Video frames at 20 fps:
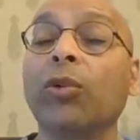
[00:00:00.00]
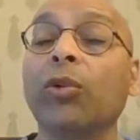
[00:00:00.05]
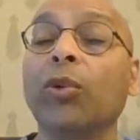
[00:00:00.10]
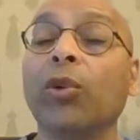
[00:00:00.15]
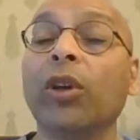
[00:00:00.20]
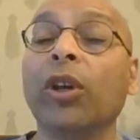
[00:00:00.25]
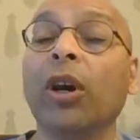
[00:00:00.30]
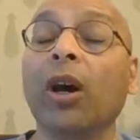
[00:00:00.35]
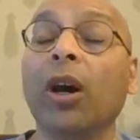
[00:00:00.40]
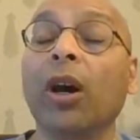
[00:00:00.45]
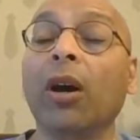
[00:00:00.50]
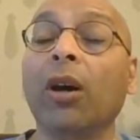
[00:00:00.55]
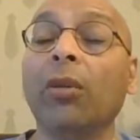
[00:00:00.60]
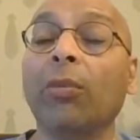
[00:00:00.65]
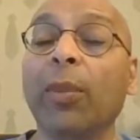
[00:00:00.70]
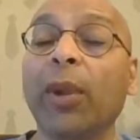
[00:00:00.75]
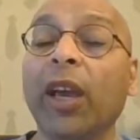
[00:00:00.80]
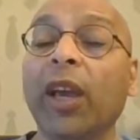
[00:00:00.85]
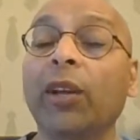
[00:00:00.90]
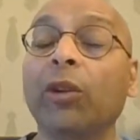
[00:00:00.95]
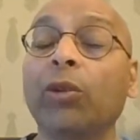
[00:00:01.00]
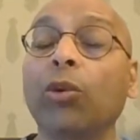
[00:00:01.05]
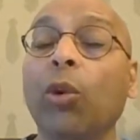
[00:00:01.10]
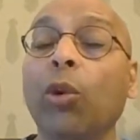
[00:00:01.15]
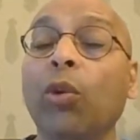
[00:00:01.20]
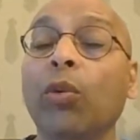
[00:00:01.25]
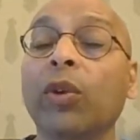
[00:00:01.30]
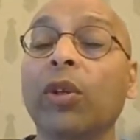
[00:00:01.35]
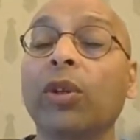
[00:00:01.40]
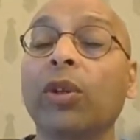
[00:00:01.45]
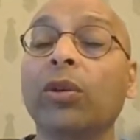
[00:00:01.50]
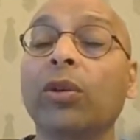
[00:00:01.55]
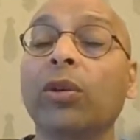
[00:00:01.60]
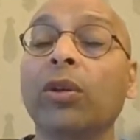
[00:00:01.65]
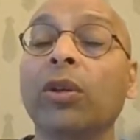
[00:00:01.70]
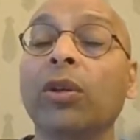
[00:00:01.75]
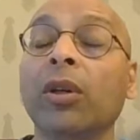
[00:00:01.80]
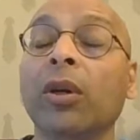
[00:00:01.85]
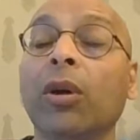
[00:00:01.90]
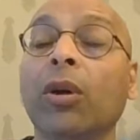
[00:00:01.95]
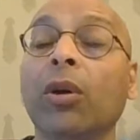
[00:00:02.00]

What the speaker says: doing baked oven or